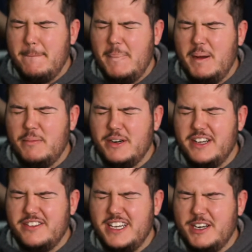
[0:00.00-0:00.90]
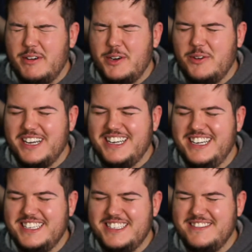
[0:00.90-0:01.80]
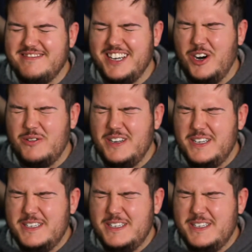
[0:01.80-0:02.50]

Me breathe. Take it away quick. Go.